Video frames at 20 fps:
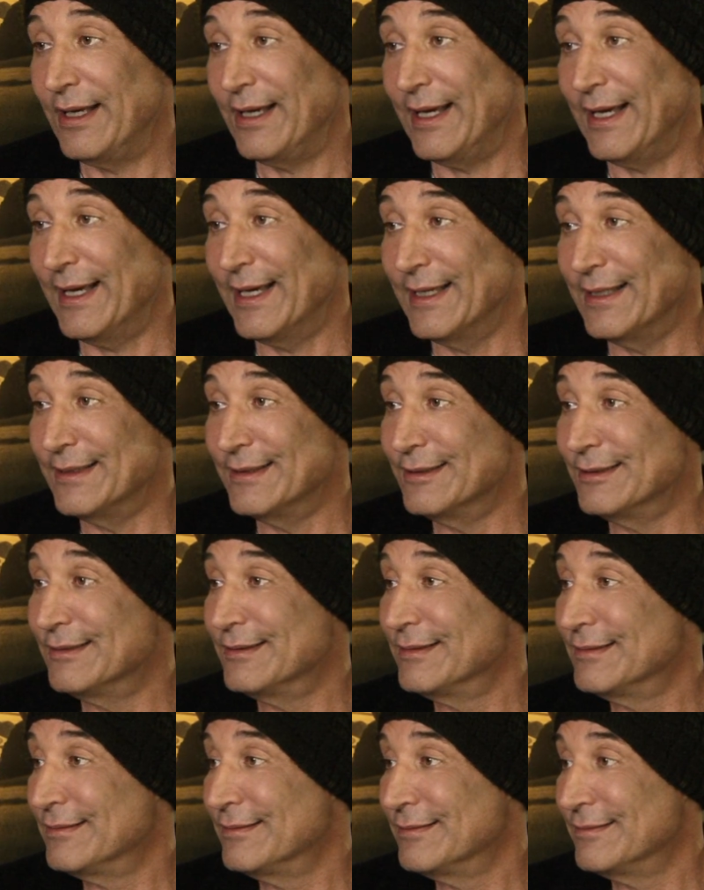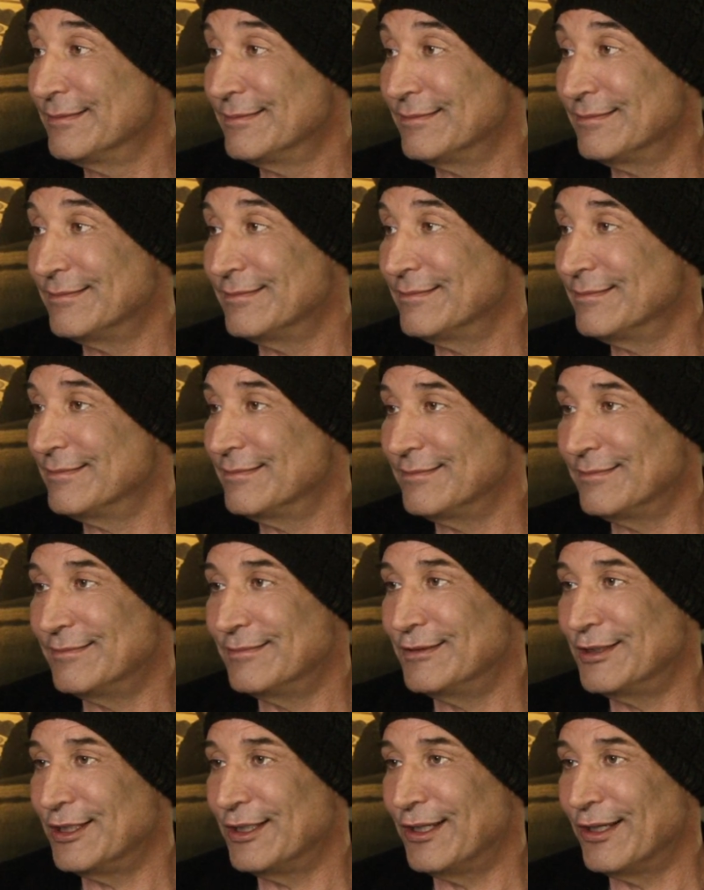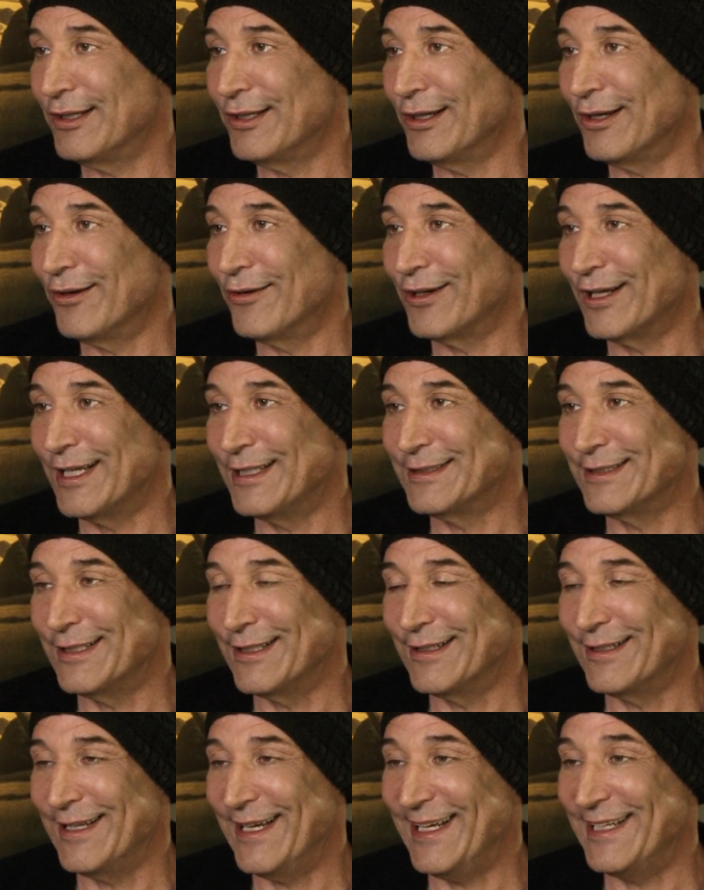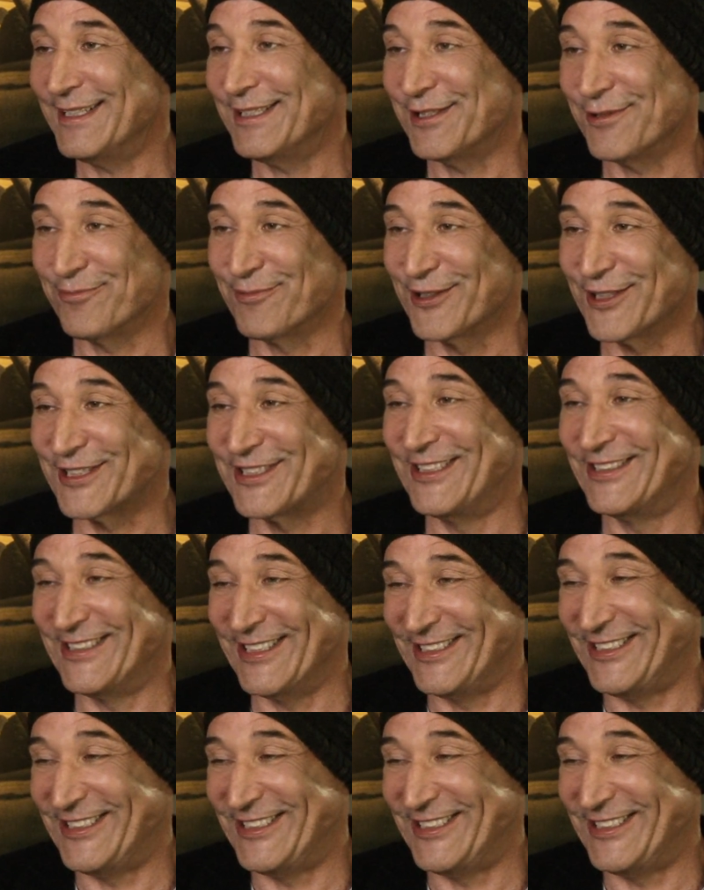And, you know, and I said, hey, Jim Brooks is a